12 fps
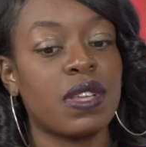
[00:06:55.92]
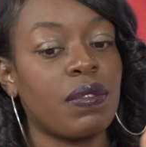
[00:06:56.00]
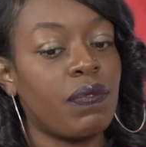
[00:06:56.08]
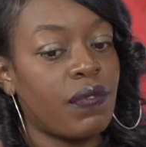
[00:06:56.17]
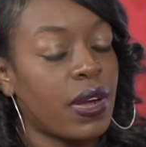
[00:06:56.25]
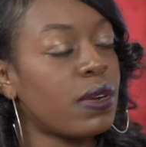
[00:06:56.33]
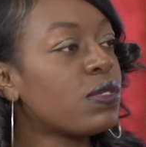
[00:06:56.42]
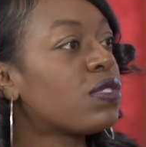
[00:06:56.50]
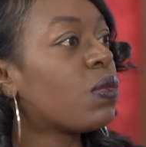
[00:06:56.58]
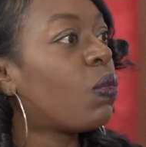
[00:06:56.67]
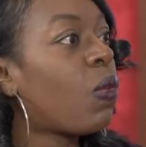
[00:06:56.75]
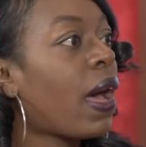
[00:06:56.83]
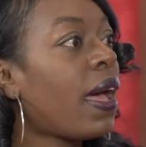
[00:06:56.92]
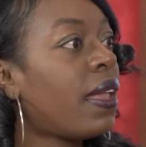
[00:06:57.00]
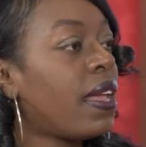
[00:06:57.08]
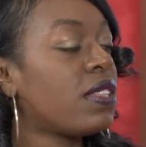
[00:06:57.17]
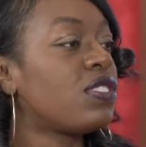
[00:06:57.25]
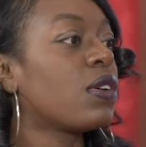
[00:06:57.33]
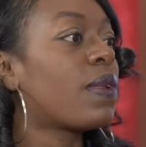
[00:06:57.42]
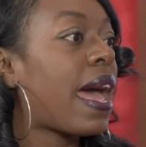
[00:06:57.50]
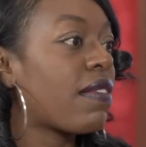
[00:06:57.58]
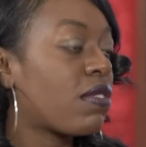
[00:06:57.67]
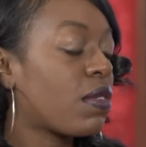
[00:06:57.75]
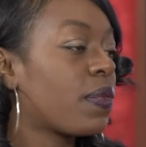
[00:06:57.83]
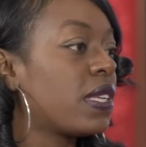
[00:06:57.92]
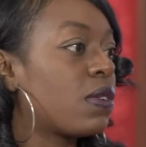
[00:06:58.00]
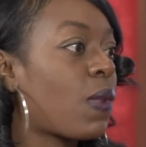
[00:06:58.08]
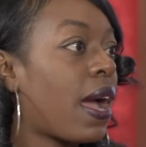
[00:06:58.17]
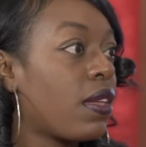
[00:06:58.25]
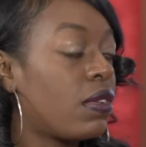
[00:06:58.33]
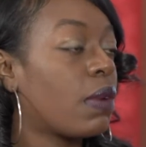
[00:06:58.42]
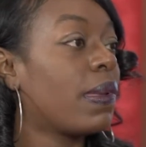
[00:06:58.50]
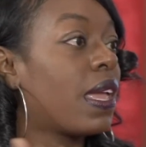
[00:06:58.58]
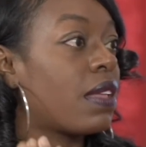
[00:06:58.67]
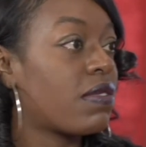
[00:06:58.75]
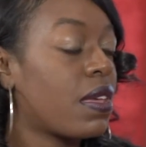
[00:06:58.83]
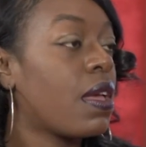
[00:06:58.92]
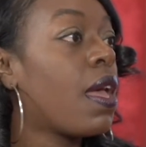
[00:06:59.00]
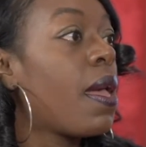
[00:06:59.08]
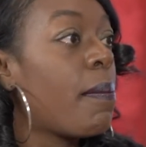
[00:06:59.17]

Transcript: the first one. And so that's the reason why, began to